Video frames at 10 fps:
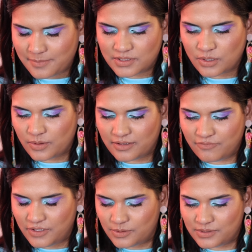I'm so
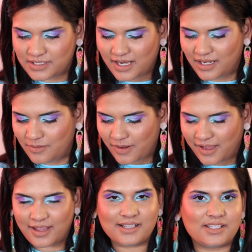confused.
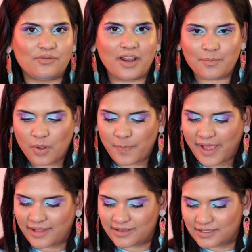Anyway, it's a rainbow
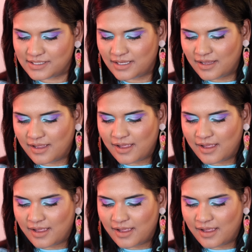palette.